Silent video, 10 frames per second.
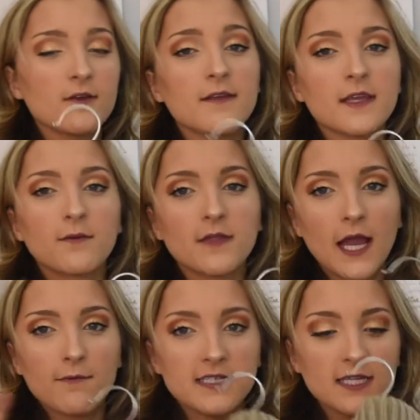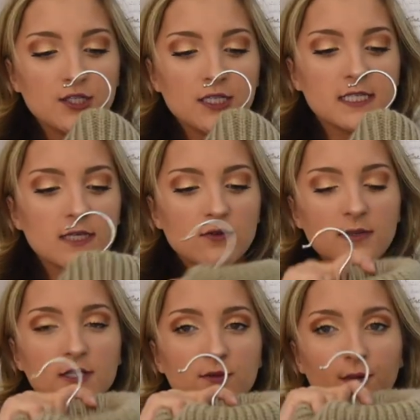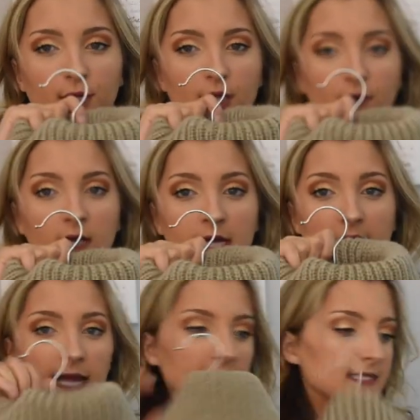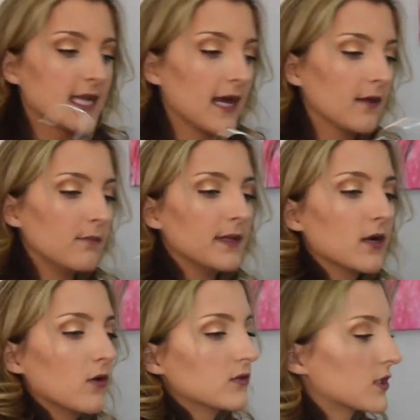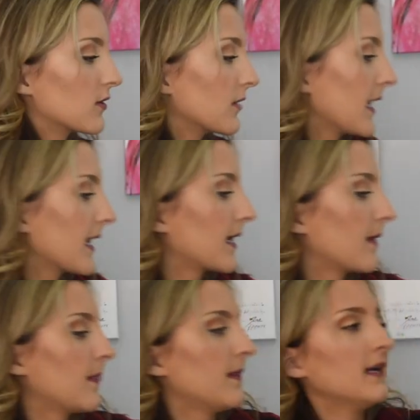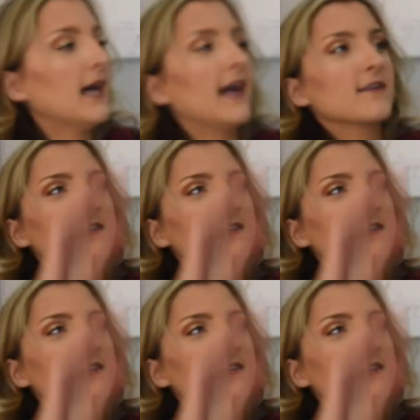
so I think with high-waisted jeans, this will be super cute. It's got a big old turtleneck. I